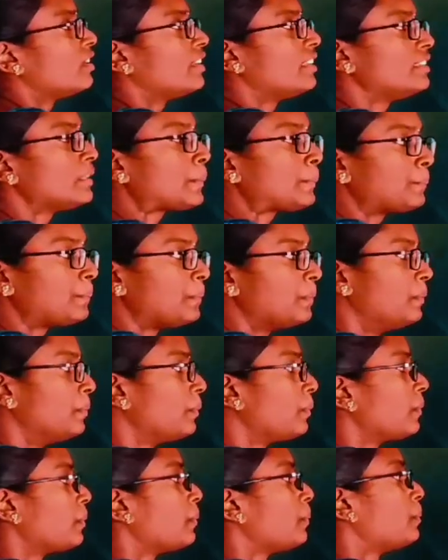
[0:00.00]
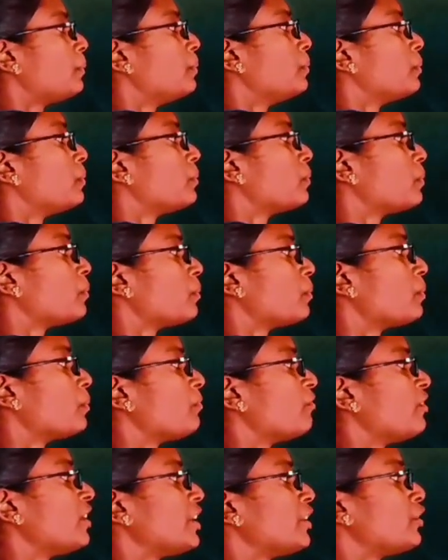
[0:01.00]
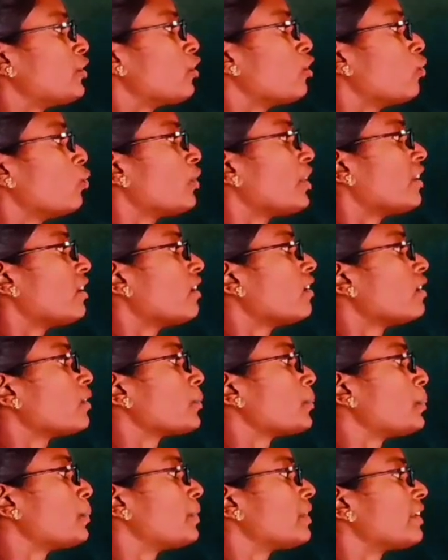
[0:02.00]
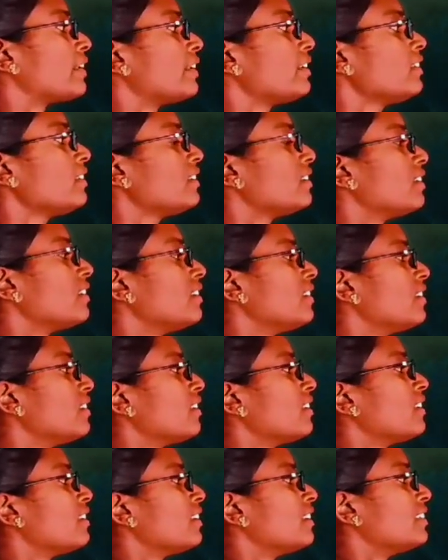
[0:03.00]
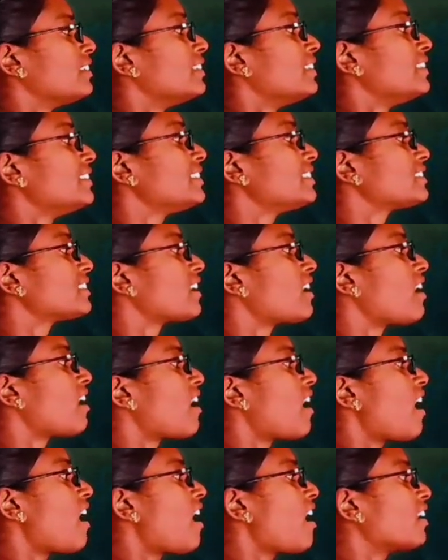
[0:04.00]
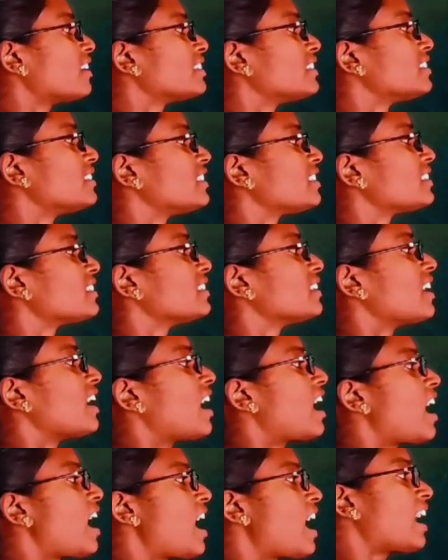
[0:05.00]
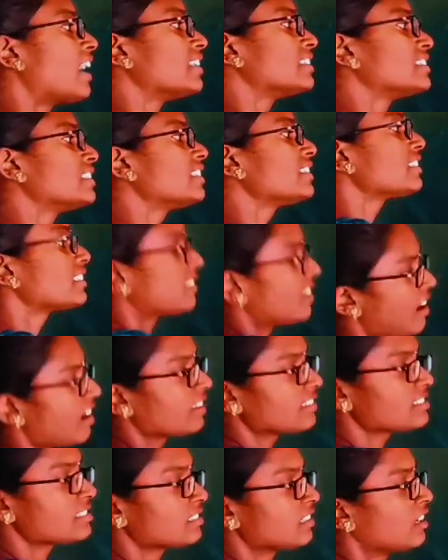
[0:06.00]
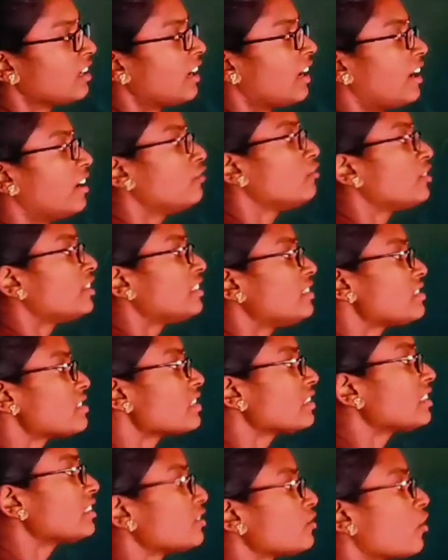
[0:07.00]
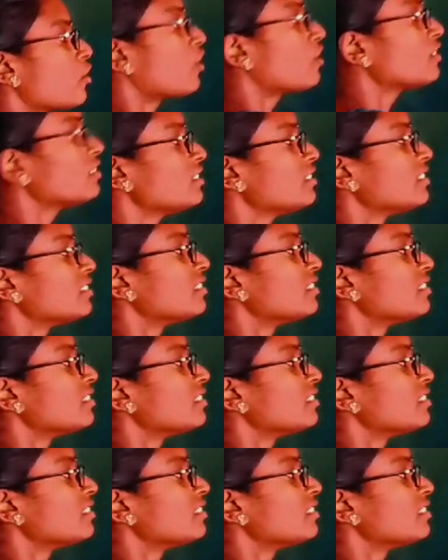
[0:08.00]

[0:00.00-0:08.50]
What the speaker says: In the video, we are bringing this card as a class and we insert it on